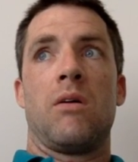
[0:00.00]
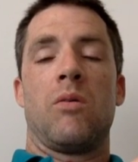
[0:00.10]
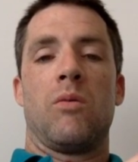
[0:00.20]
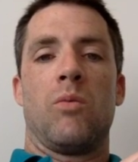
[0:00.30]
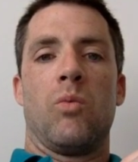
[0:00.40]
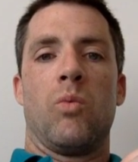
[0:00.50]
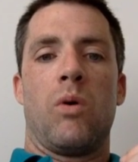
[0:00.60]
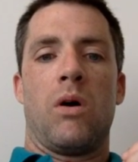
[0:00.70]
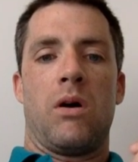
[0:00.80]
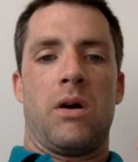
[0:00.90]

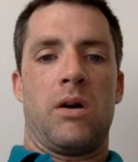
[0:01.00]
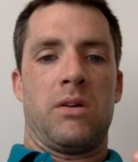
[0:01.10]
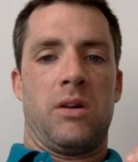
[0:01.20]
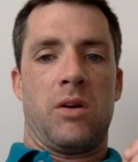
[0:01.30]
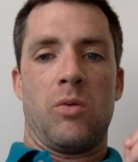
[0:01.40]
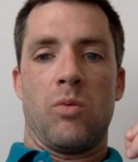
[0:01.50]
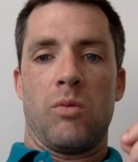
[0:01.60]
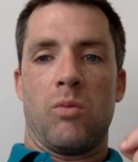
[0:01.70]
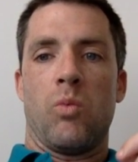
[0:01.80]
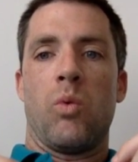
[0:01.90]
while
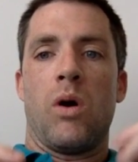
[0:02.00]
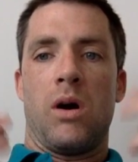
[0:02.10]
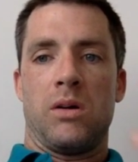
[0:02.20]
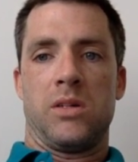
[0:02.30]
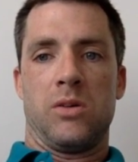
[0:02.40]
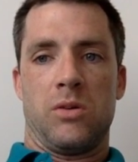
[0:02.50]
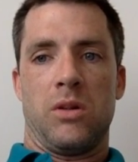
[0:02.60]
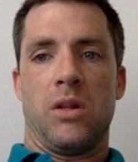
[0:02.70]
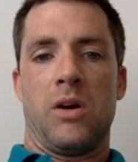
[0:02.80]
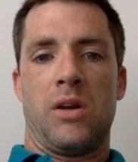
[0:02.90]
you're
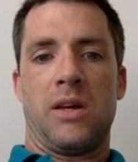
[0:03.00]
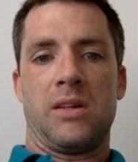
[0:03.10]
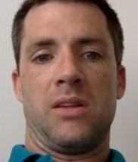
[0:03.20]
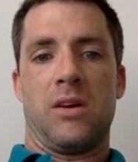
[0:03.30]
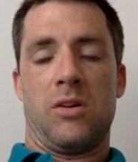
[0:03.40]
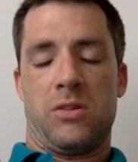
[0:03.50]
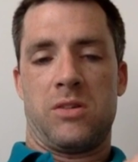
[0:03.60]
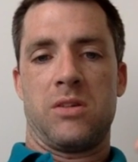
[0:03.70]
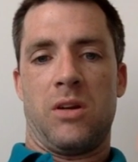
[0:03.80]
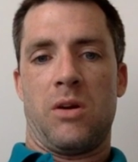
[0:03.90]
learning
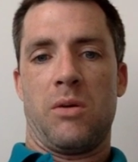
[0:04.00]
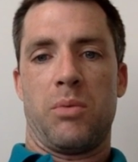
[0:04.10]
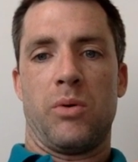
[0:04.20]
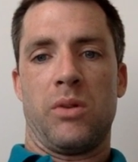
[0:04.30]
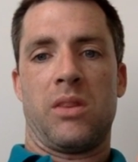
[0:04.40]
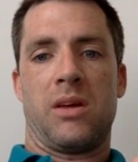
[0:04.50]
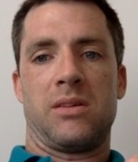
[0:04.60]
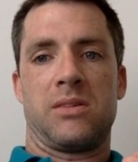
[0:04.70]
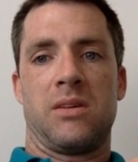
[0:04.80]
those important things.